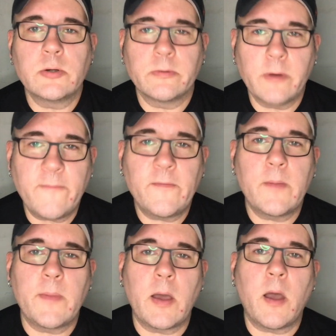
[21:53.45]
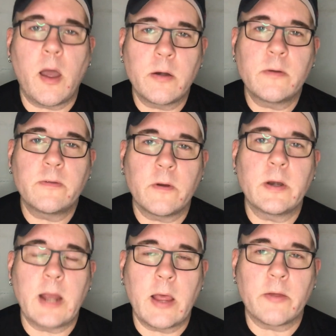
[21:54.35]
to roughly about
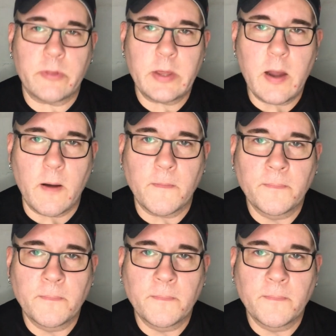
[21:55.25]
$130 a year.